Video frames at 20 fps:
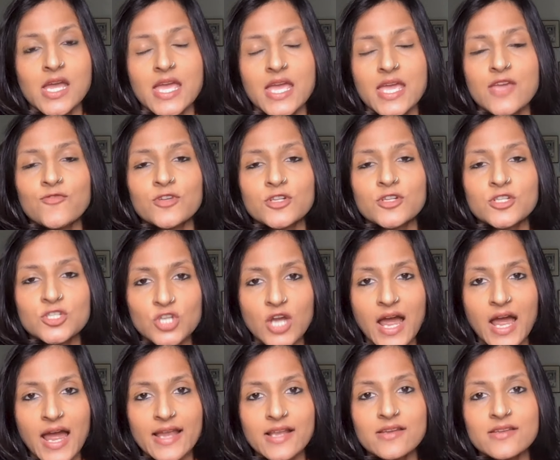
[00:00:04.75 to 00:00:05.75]
if a
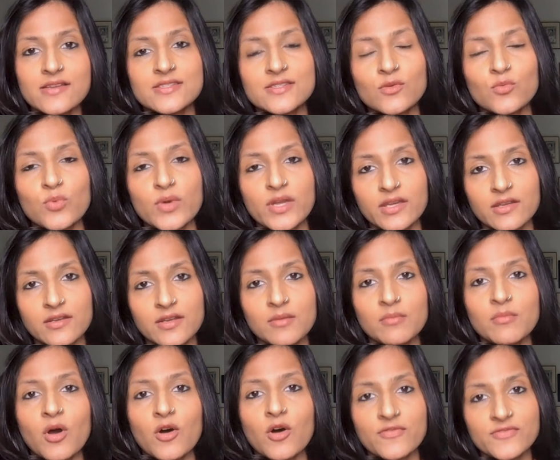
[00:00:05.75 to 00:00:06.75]
child is a
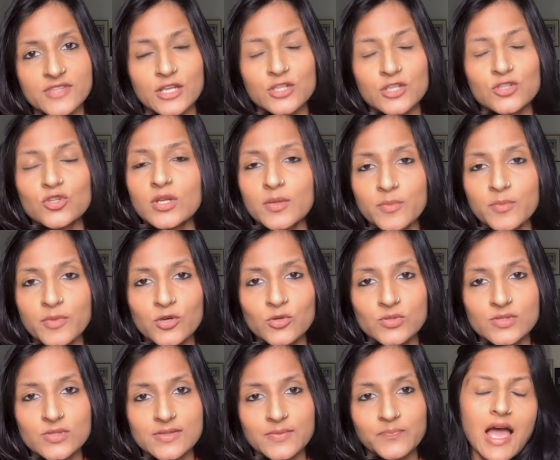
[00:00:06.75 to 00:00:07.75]
victim of sexual
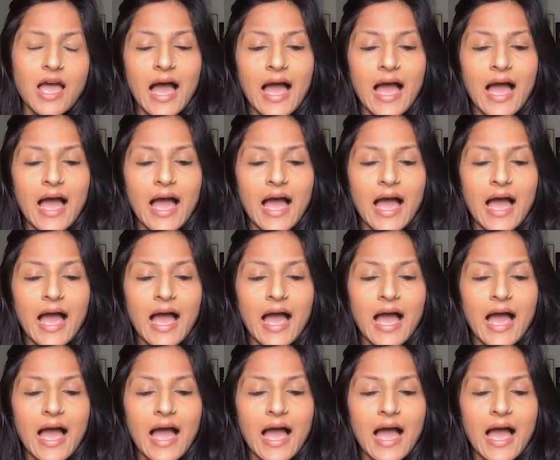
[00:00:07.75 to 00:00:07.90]
abuse.